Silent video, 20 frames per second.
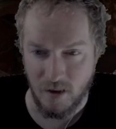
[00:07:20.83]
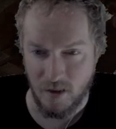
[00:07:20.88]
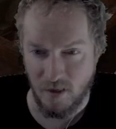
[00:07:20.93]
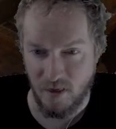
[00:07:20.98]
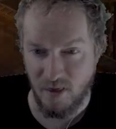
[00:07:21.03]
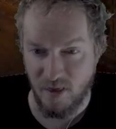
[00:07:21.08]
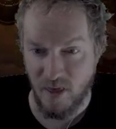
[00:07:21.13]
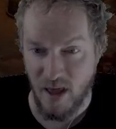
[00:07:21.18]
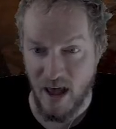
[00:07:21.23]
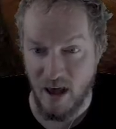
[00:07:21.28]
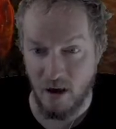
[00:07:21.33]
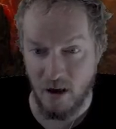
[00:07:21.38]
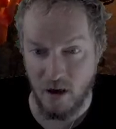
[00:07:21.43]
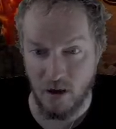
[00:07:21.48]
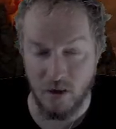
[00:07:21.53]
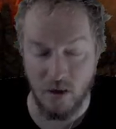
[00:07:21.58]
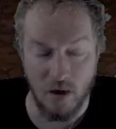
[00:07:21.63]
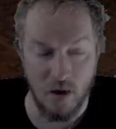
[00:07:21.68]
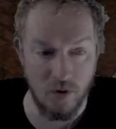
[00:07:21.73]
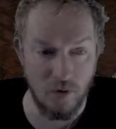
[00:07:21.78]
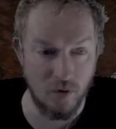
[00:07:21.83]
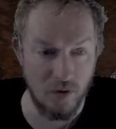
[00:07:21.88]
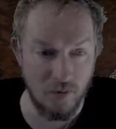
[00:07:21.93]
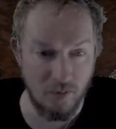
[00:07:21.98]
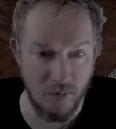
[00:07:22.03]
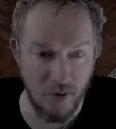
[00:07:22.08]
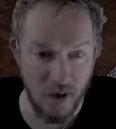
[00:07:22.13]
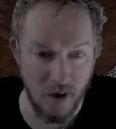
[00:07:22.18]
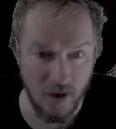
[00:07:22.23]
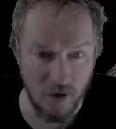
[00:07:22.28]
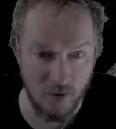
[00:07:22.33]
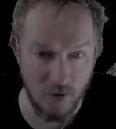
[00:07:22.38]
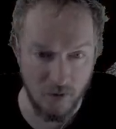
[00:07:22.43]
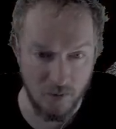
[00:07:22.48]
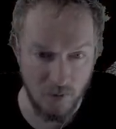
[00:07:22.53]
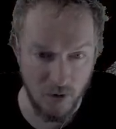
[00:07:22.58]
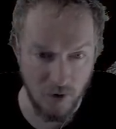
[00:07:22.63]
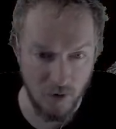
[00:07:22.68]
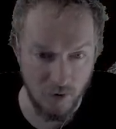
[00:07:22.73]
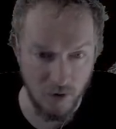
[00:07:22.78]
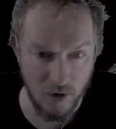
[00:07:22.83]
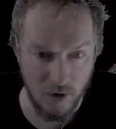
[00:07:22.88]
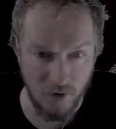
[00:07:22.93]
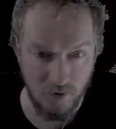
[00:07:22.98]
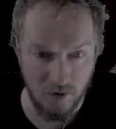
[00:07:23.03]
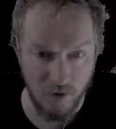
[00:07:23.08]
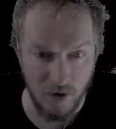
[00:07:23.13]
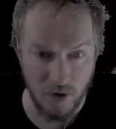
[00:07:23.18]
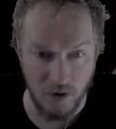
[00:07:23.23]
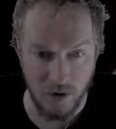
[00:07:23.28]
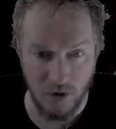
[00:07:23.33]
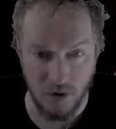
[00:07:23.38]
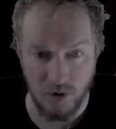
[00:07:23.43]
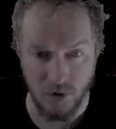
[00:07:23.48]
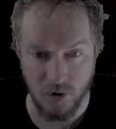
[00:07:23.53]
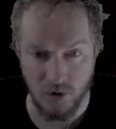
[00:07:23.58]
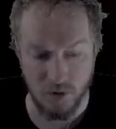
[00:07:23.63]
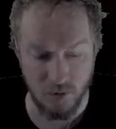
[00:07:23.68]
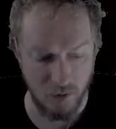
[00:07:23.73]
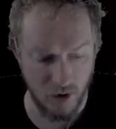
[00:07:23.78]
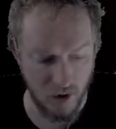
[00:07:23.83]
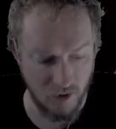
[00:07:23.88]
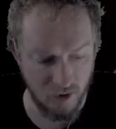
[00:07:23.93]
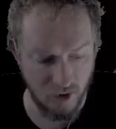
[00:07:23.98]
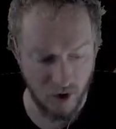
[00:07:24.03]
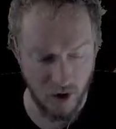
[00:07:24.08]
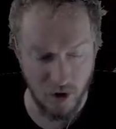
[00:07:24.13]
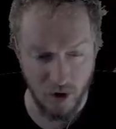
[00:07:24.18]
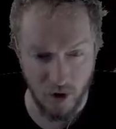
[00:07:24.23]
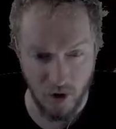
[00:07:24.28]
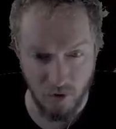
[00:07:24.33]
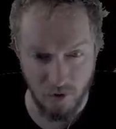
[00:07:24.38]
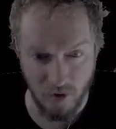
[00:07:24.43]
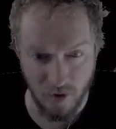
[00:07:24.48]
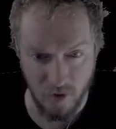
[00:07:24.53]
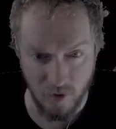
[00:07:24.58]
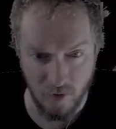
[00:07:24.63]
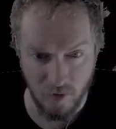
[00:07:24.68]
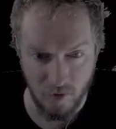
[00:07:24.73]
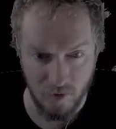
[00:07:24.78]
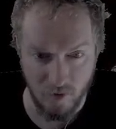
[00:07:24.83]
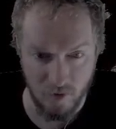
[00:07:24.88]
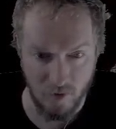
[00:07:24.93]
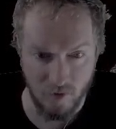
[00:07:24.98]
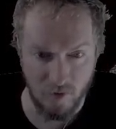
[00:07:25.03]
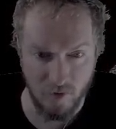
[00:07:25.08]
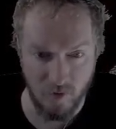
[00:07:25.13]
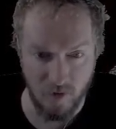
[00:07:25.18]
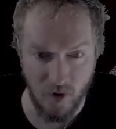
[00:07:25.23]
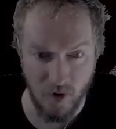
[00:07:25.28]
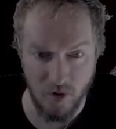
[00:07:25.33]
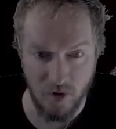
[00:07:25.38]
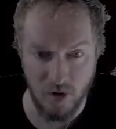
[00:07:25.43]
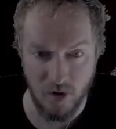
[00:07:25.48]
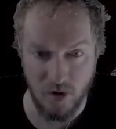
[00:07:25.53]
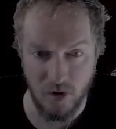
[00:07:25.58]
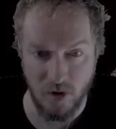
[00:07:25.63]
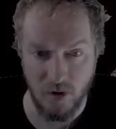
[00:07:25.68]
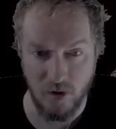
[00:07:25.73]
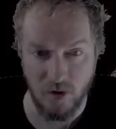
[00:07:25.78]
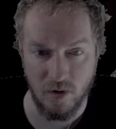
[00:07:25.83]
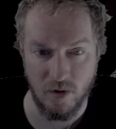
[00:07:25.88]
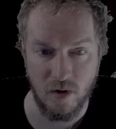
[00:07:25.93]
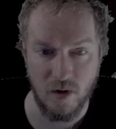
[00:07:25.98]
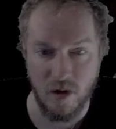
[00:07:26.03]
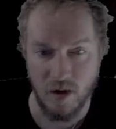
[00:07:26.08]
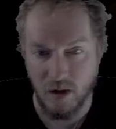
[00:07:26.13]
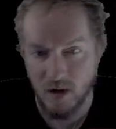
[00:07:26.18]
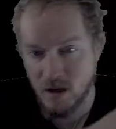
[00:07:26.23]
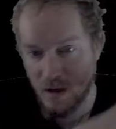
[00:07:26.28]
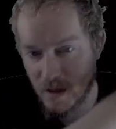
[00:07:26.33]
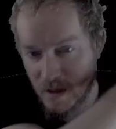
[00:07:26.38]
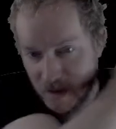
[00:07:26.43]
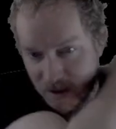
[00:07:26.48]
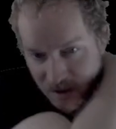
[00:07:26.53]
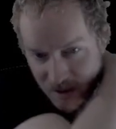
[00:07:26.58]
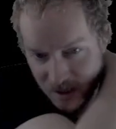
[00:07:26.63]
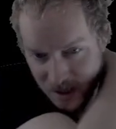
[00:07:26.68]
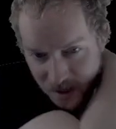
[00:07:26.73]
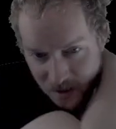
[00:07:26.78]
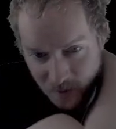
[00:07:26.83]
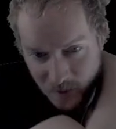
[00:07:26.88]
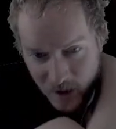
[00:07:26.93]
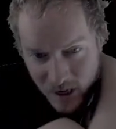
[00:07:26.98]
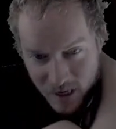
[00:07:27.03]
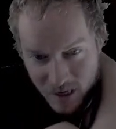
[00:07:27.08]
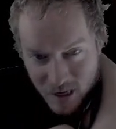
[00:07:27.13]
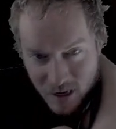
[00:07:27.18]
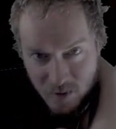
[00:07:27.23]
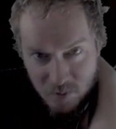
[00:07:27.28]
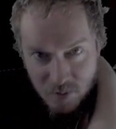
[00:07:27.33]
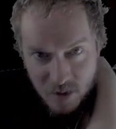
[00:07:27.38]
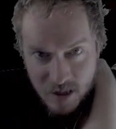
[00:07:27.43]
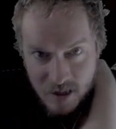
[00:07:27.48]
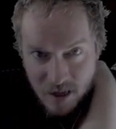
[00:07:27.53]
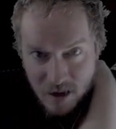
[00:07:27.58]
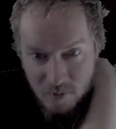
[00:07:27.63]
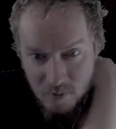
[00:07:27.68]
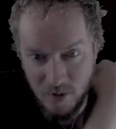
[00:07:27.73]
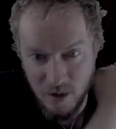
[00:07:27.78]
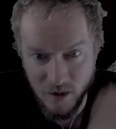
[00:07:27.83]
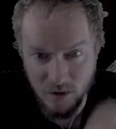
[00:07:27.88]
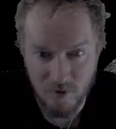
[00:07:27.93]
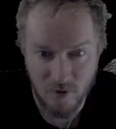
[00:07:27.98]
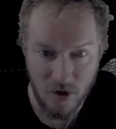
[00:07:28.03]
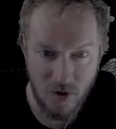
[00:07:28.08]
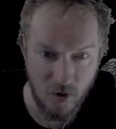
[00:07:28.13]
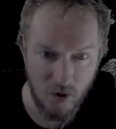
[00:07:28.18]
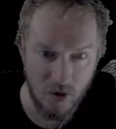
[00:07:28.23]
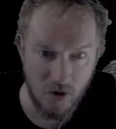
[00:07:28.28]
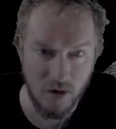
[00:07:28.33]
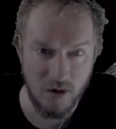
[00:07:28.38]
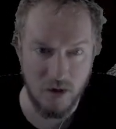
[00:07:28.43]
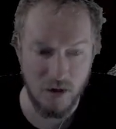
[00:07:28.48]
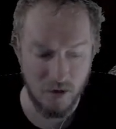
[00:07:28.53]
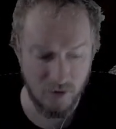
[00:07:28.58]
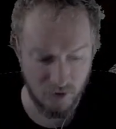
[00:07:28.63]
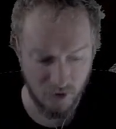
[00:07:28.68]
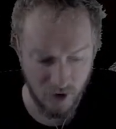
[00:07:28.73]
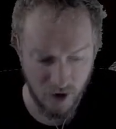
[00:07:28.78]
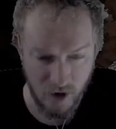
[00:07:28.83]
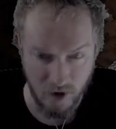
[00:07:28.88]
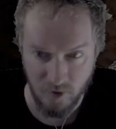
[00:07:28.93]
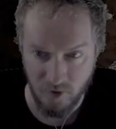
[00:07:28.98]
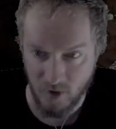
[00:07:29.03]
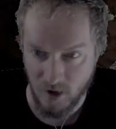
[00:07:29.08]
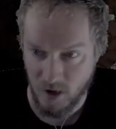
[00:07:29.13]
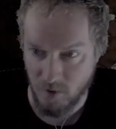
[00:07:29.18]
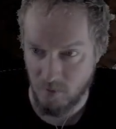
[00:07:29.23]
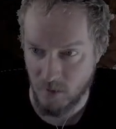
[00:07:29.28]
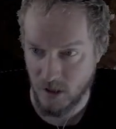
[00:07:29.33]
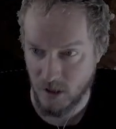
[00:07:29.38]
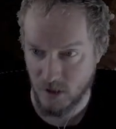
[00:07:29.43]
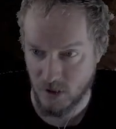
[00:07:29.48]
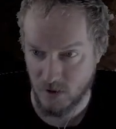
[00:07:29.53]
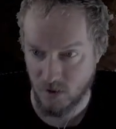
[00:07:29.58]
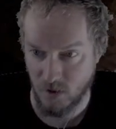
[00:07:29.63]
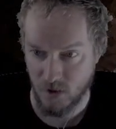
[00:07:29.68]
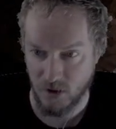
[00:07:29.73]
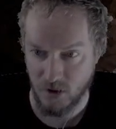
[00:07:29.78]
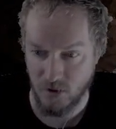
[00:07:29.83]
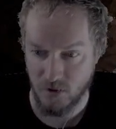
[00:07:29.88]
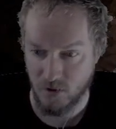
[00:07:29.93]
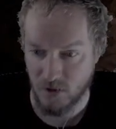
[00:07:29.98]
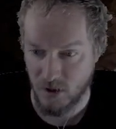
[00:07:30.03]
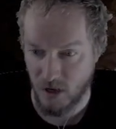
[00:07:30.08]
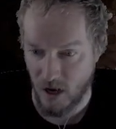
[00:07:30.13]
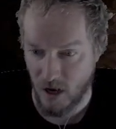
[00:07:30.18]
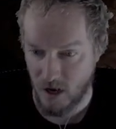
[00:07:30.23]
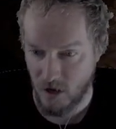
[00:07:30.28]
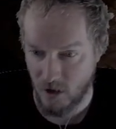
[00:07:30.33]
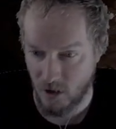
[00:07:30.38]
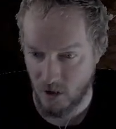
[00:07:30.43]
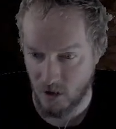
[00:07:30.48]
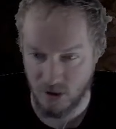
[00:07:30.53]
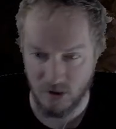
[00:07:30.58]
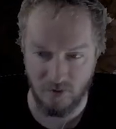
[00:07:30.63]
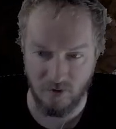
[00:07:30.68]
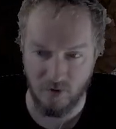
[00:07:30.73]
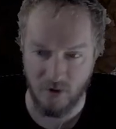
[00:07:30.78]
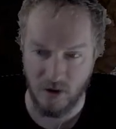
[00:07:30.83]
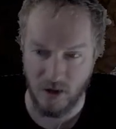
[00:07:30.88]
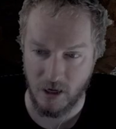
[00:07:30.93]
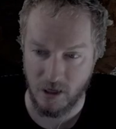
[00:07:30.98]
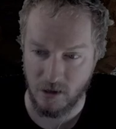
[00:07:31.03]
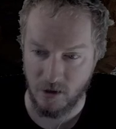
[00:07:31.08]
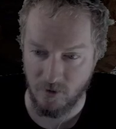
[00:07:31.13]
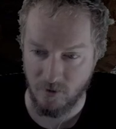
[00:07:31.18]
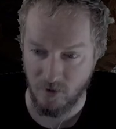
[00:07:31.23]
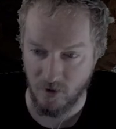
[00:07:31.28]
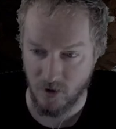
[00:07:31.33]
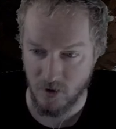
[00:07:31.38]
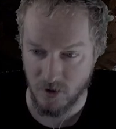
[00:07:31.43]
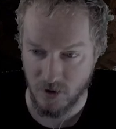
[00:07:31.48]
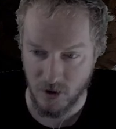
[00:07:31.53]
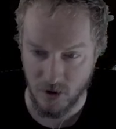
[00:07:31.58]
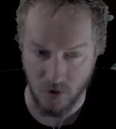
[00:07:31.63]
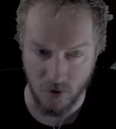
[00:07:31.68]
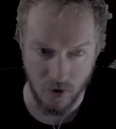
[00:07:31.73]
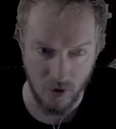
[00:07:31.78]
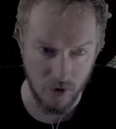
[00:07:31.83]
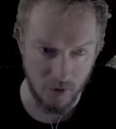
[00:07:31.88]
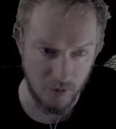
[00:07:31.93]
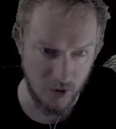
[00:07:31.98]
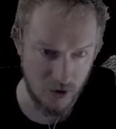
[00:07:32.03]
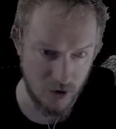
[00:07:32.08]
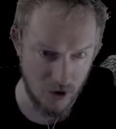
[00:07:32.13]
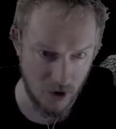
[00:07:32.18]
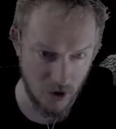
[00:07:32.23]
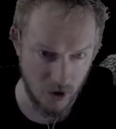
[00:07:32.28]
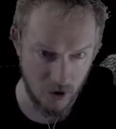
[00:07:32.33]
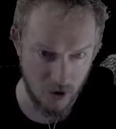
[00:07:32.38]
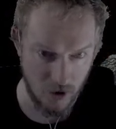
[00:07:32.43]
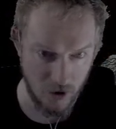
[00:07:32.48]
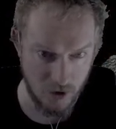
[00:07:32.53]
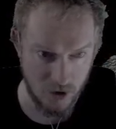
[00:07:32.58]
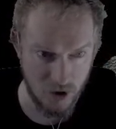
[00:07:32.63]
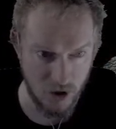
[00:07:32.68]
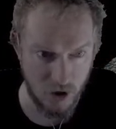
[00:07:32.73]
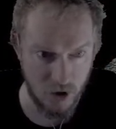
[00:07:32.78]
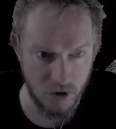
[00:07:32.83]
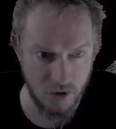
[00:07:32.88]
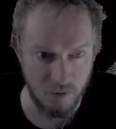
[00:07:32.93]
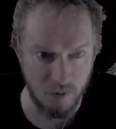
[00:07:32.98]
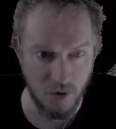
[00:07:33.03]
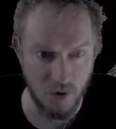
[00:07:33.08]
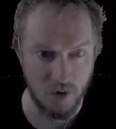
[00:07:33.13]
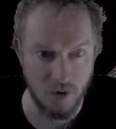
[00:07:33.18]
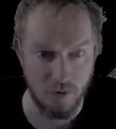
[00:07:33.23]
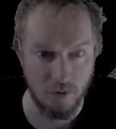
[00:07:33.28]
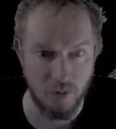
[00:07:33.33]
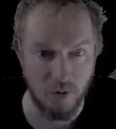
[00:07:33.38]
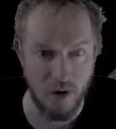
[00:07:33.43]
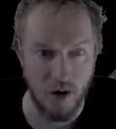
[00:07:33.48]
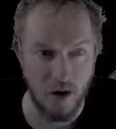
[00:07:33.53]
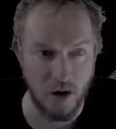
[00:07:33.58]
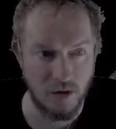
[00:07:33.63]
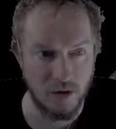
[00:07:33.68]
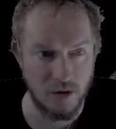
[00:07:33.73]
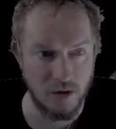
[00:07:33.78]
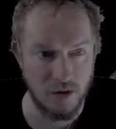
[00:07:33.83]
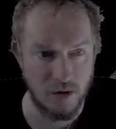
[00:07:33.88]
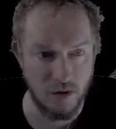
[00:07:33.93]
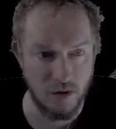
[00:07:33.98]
that along with Plague would be really fun to use. But if they nerf it further, then it might not be that big of a quality of life, and I might as well use Chaos for like the Frozen Orb and Charge Bolt procs,